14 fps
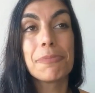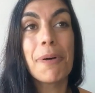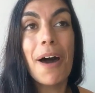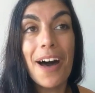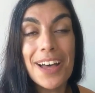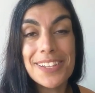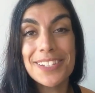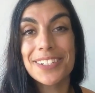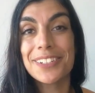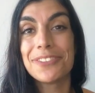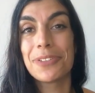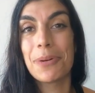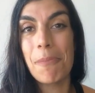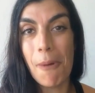
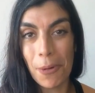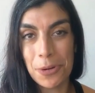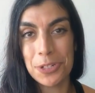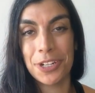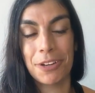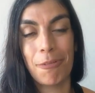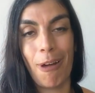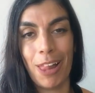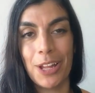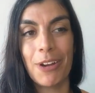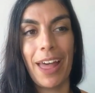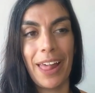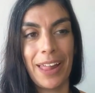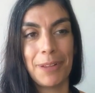positive emotion while
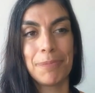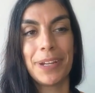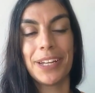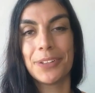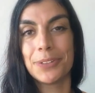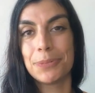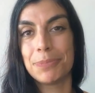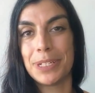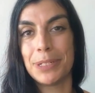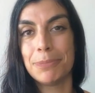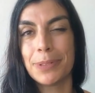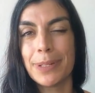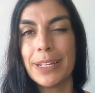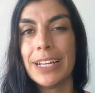you're helping other
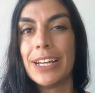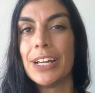people,